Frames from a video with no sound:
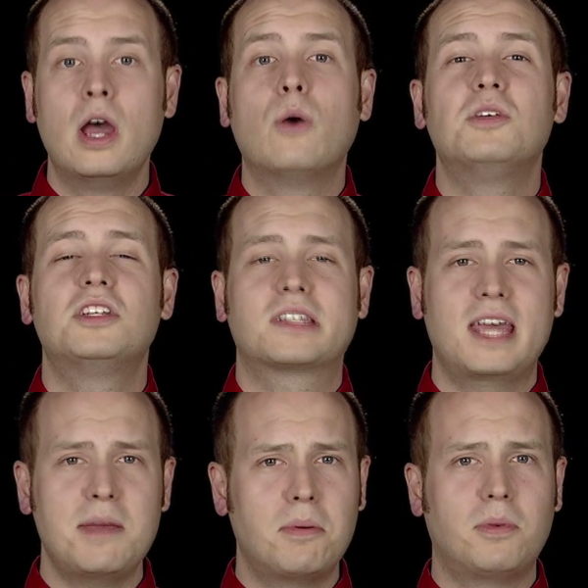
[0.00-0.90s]
which is
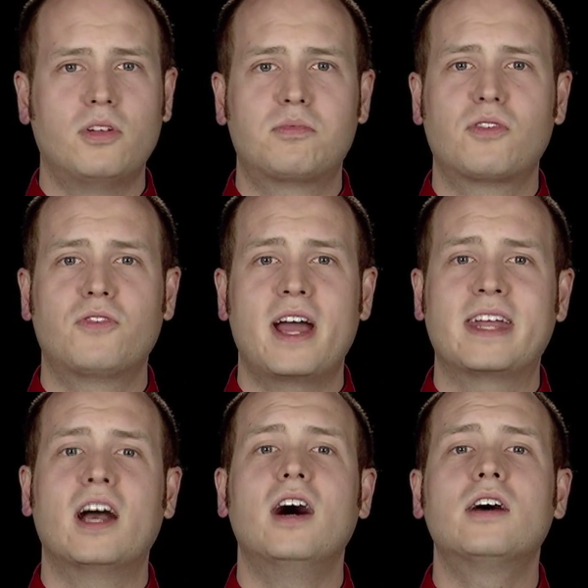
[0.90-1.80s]
capable of
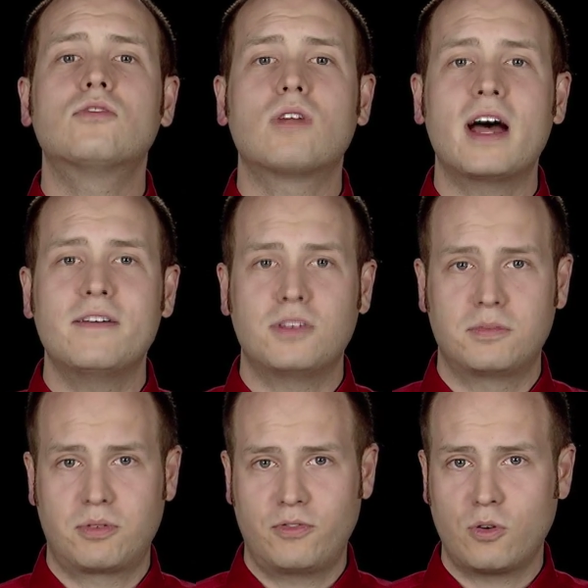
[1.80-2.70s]
providing
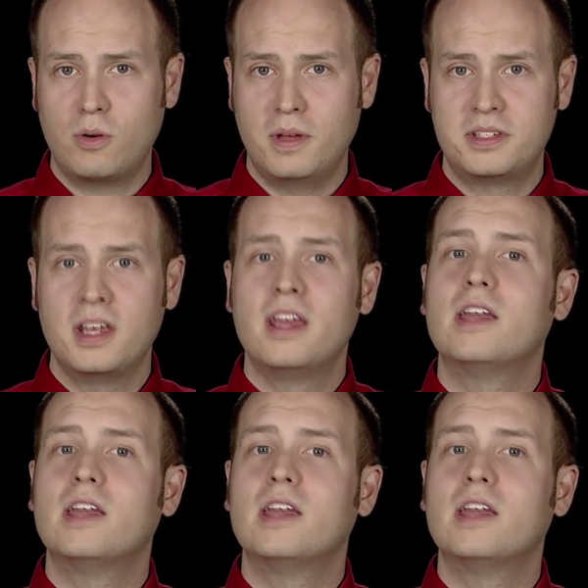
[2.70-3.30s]
unrivaled performance